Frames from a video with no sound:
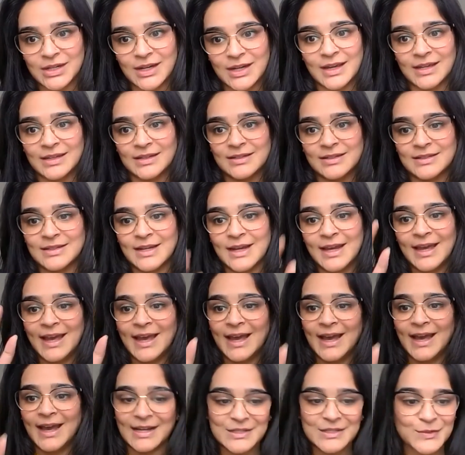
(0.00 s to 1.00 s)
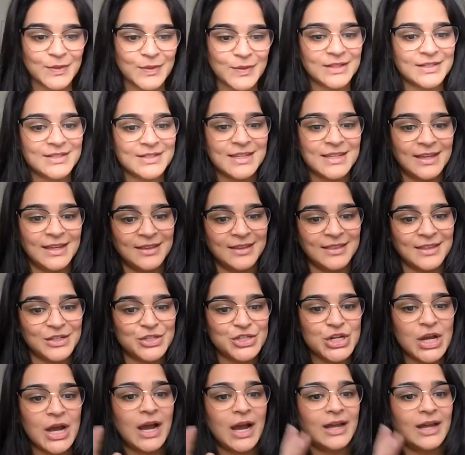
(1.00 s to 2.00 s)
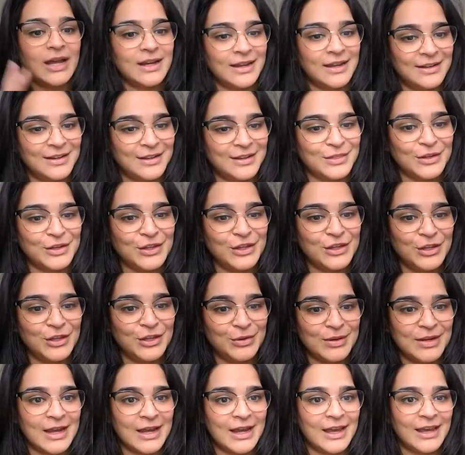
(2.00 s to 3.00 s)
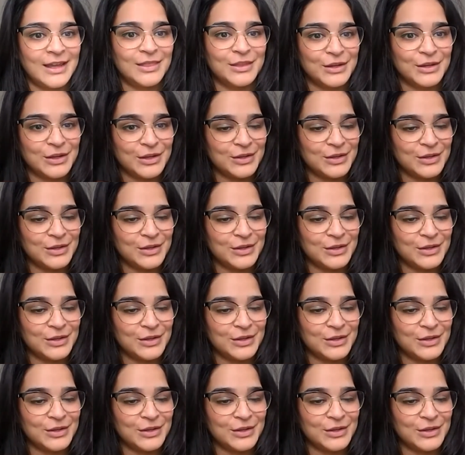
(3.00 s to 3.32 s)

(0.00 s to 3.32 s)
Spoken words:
And as we can see in the chat and in the Q&A,